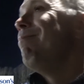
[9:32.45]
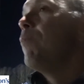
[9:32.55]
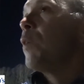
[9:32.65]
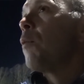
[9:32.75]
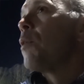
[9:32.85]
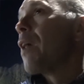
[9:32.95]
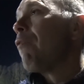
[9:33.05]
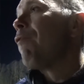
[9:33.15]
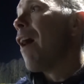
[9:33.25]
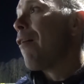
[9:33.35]
we're
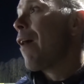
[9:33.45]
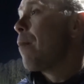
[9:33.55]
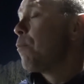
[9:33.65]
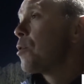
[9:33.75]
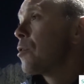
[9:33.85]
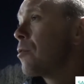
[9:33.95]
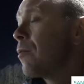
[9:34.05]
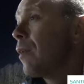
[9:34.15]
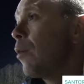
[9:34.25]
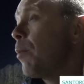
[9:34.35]
that far ahead with
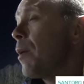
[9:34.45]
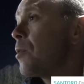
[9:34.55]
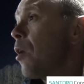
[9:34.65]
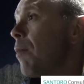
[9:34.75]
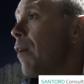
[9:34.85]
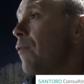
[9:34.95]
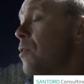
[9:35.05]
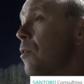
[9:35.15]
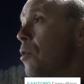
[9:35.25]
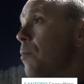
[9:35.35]
a little bit of time left,
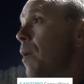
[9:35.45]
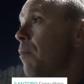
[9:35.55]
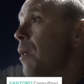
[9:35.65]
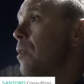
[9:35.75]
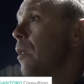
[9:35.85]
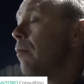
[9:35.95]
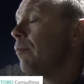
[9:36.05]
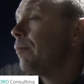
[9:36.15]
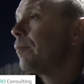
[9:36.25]
it's nice to be able to mix it up.